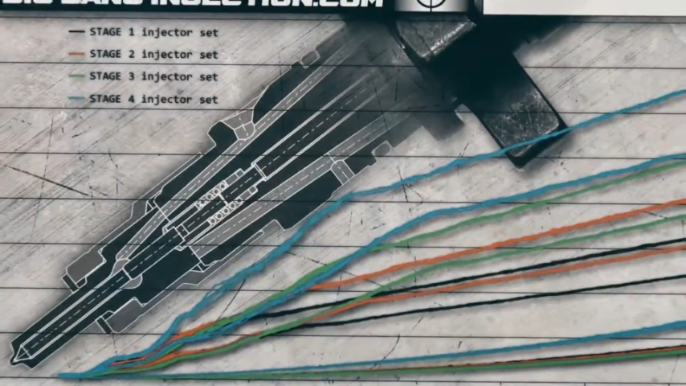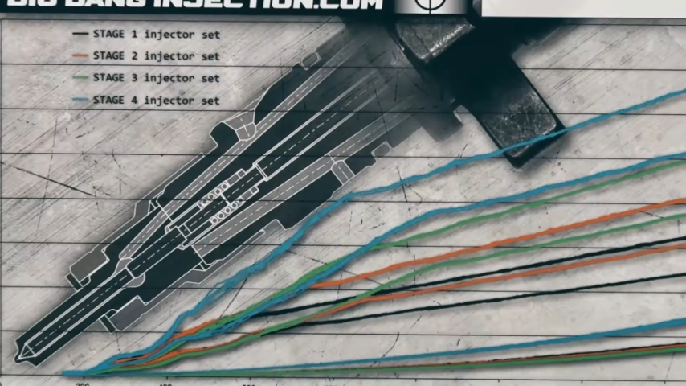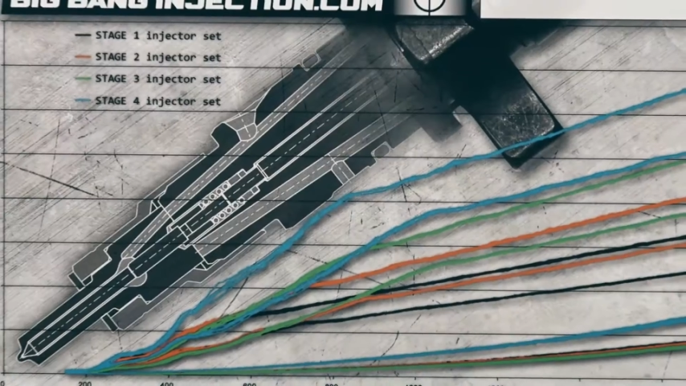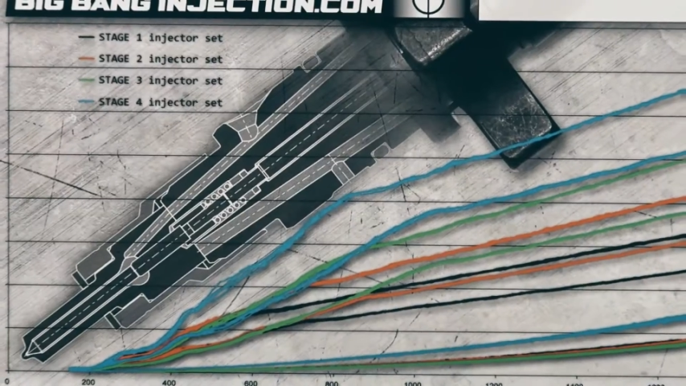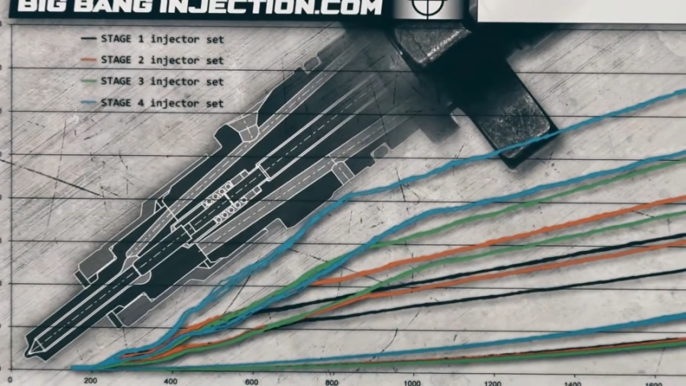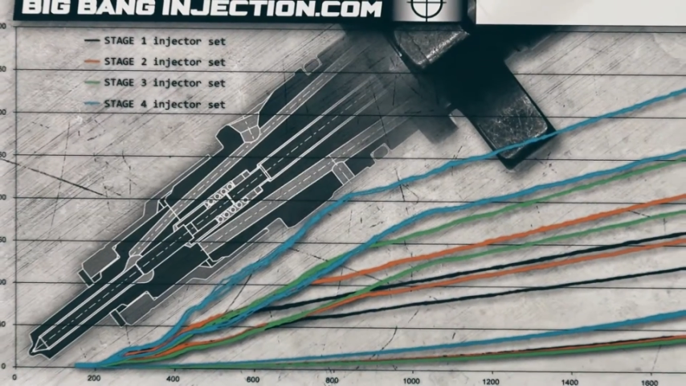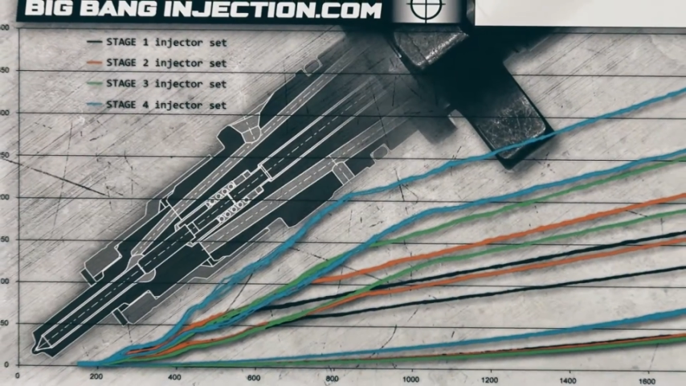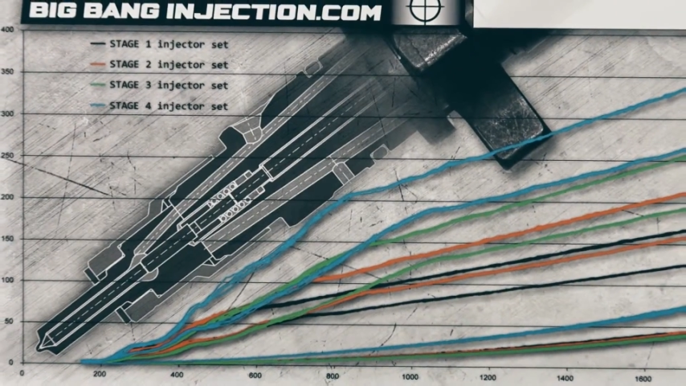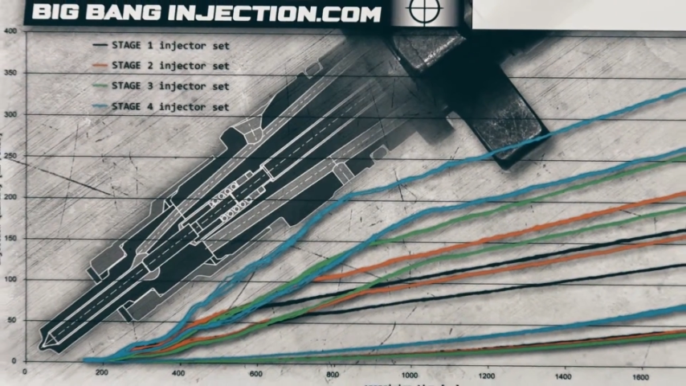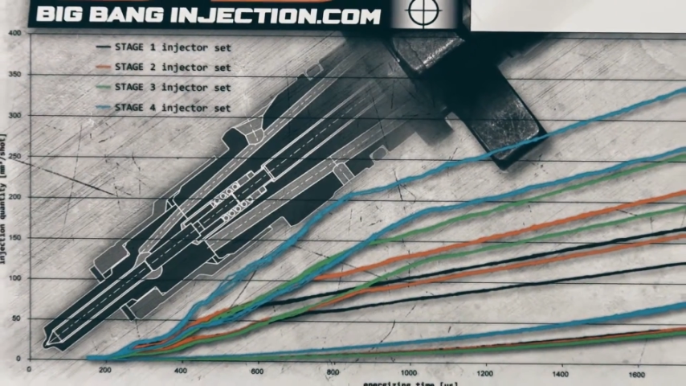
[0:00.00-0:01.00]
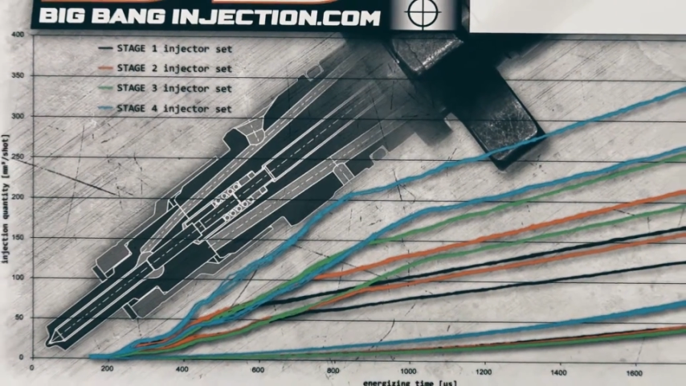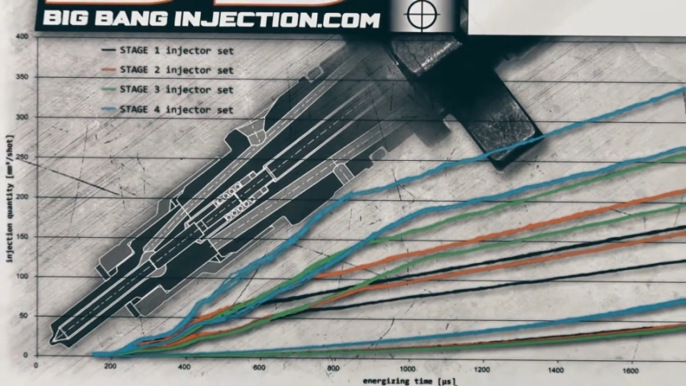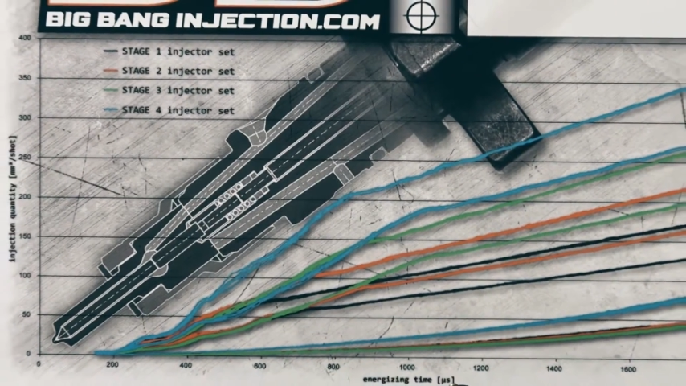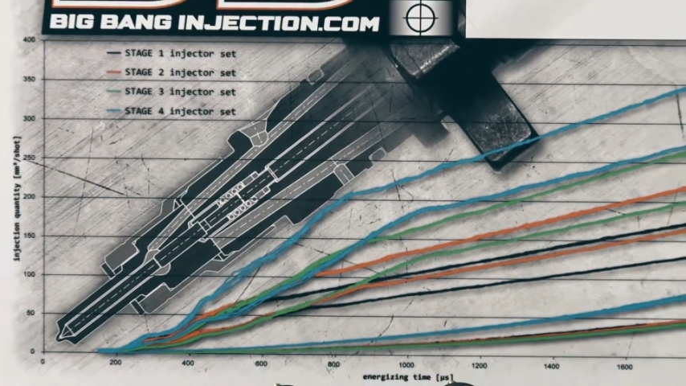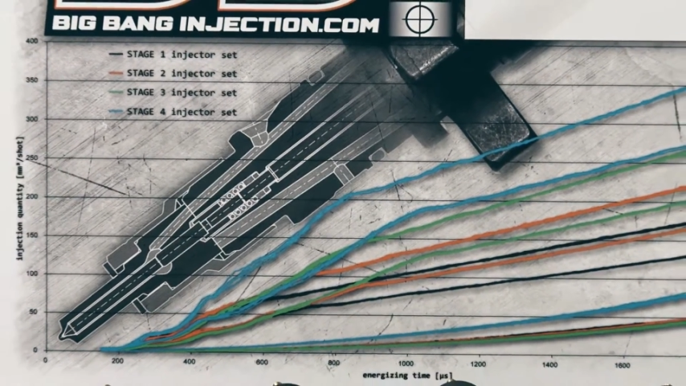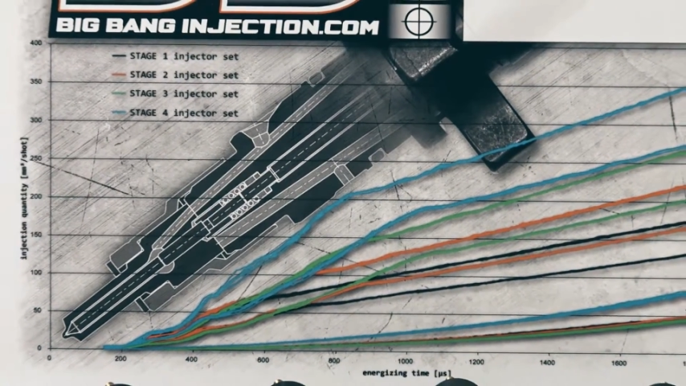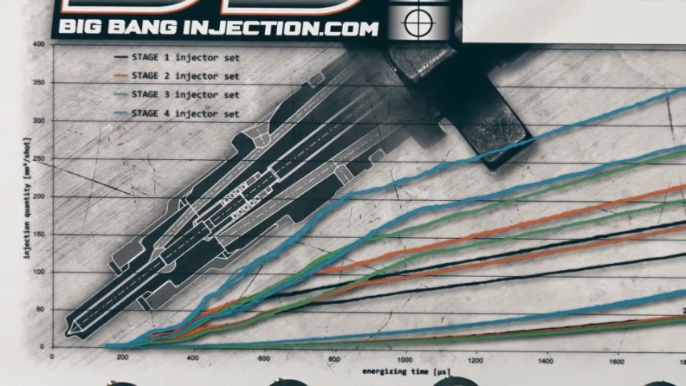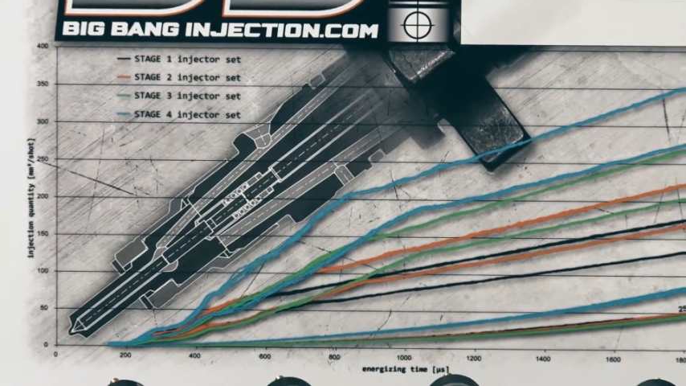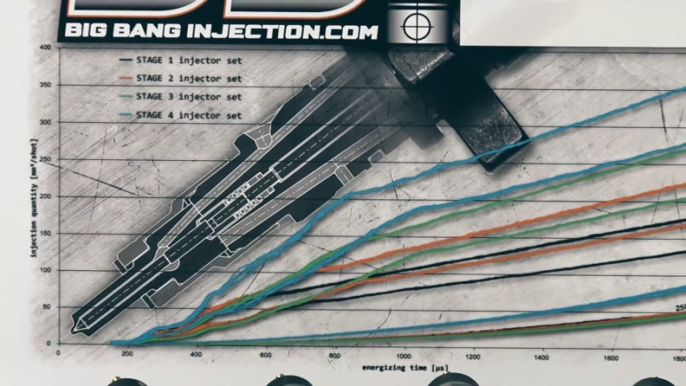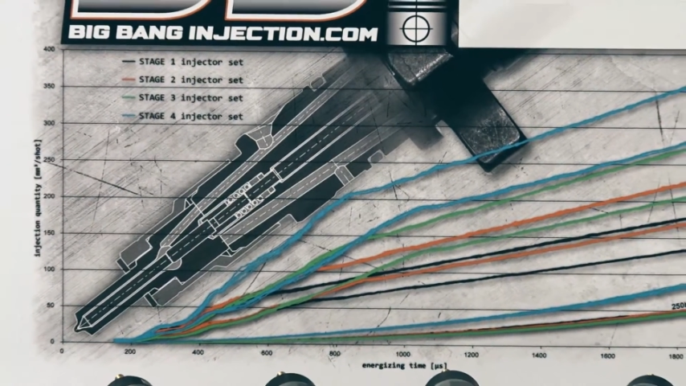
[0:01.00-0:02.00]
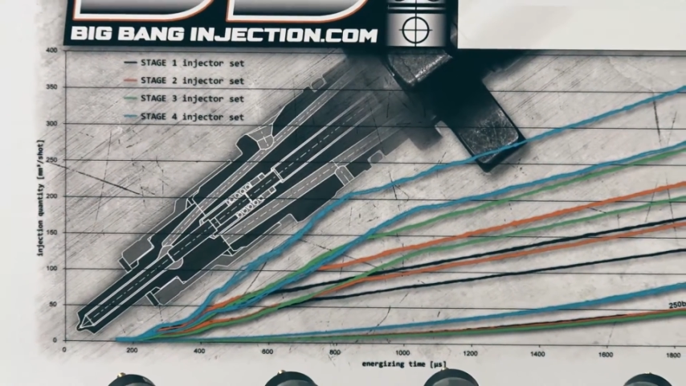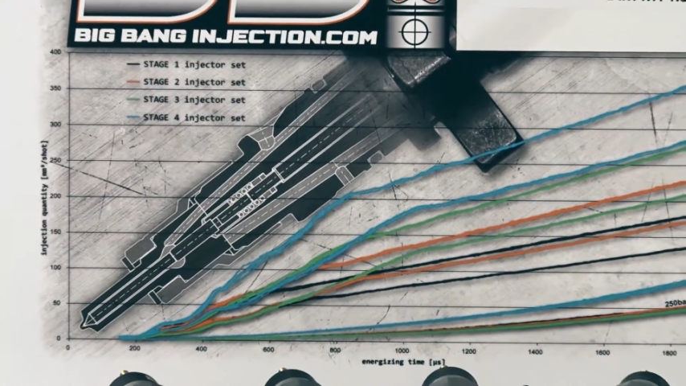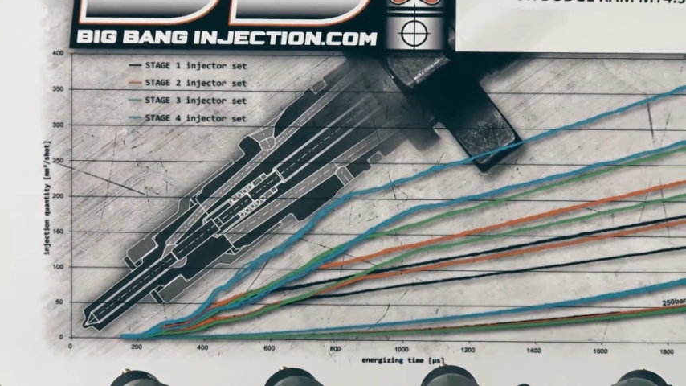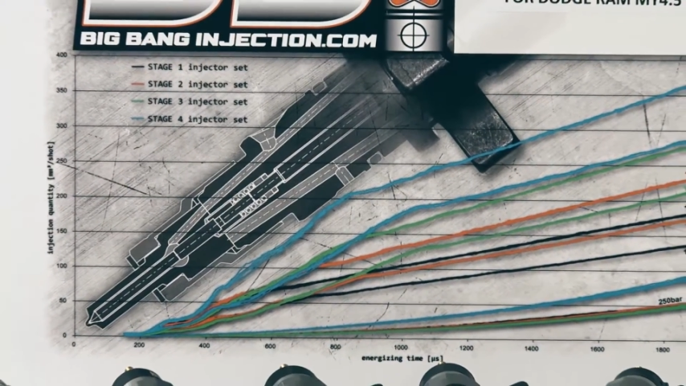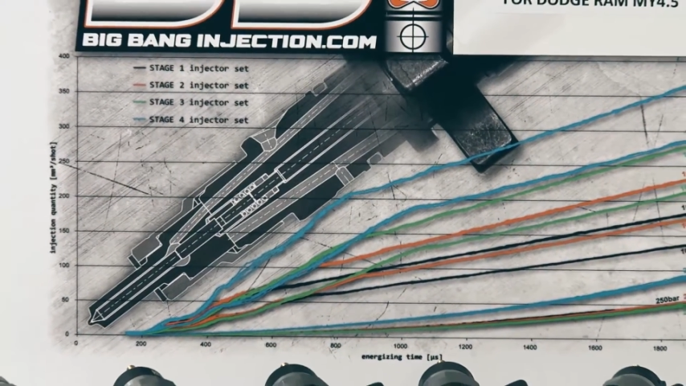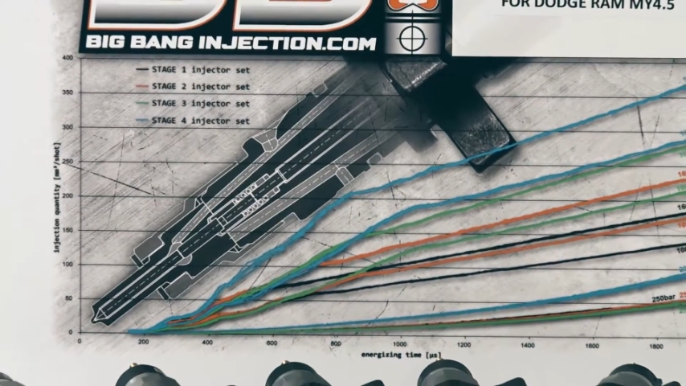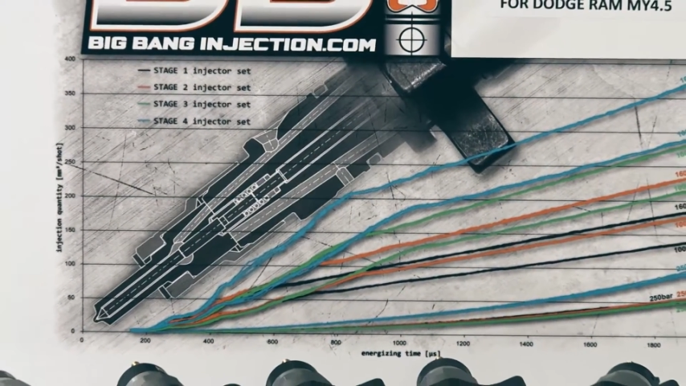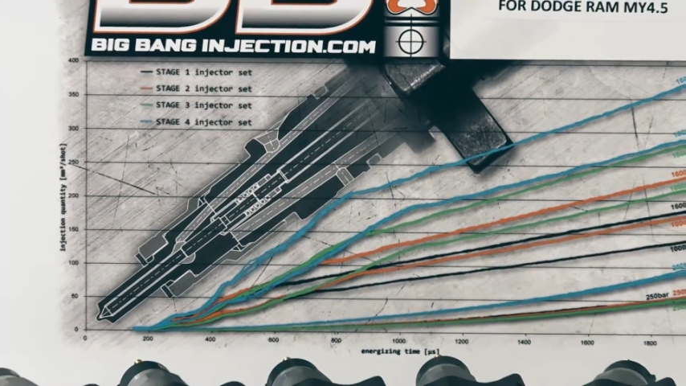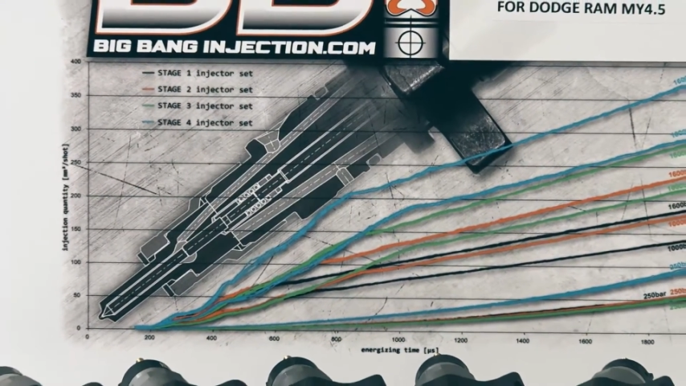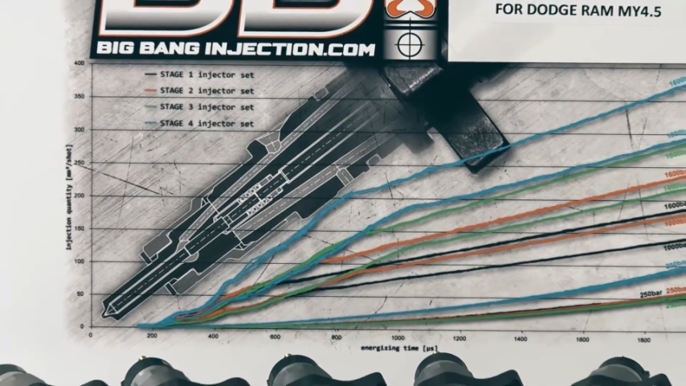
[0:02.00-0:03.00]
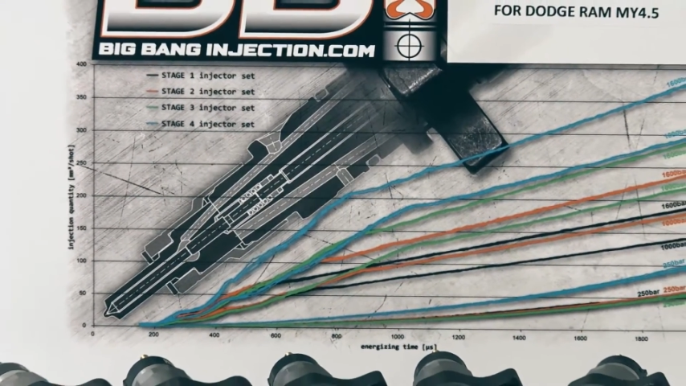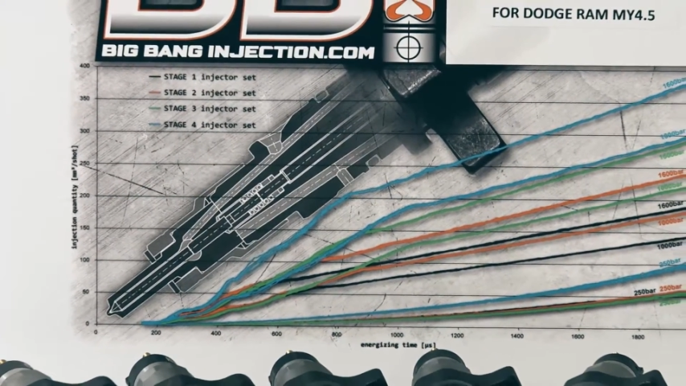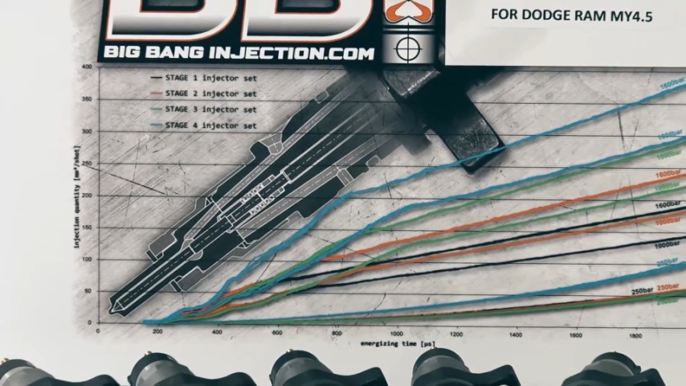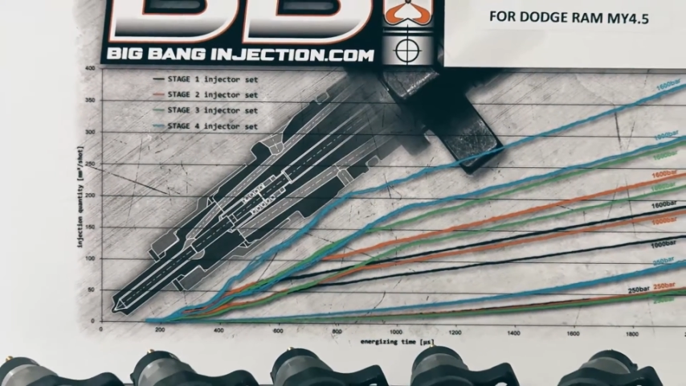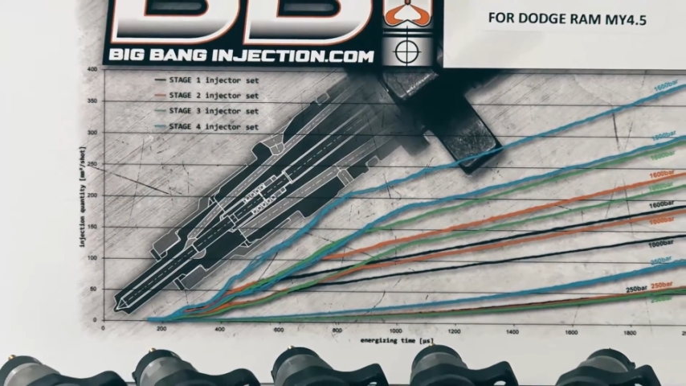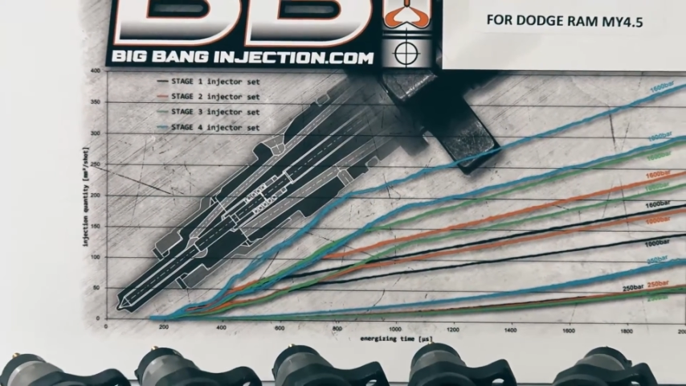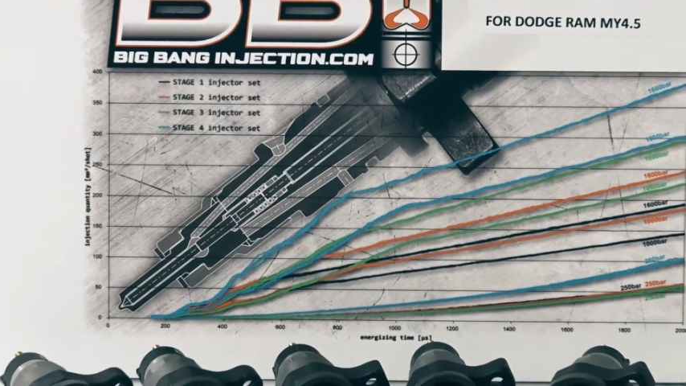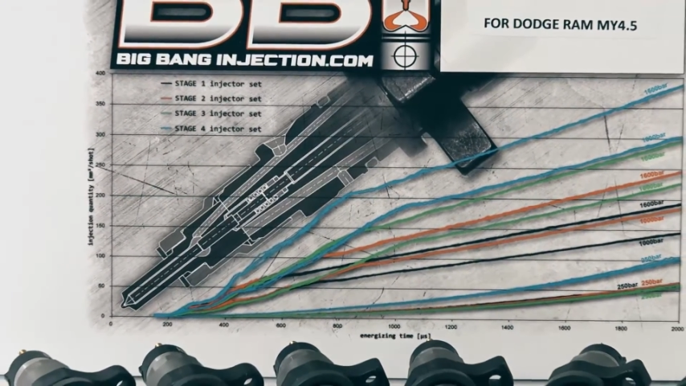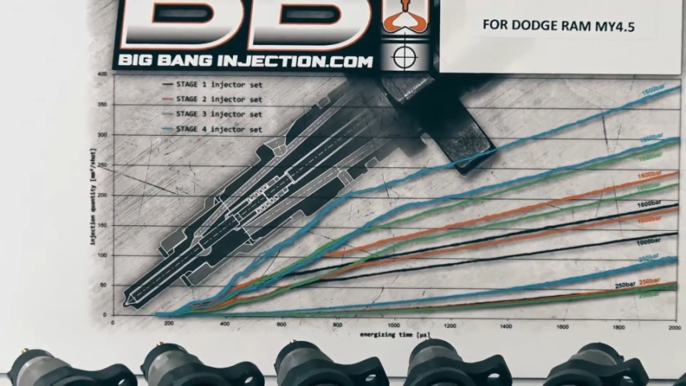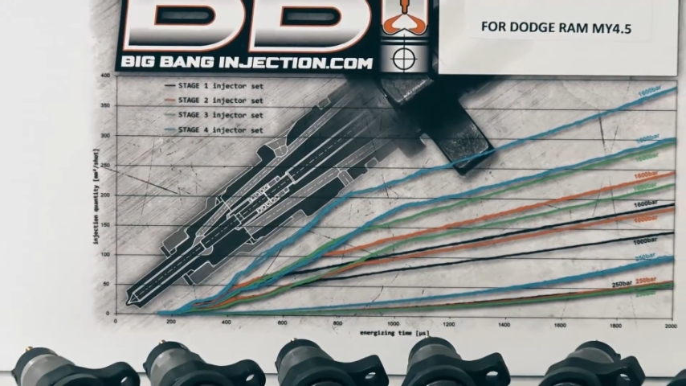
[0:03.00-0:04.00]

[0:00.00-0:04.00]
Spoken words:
[unreadable: no face in view]